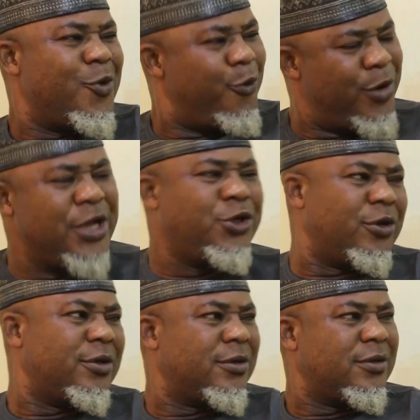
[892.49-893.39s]

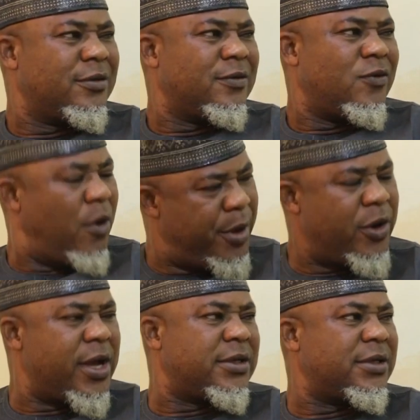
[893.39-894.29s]
religion, we may
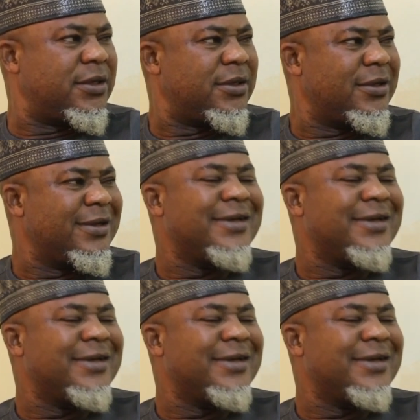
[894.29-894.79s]
not get it.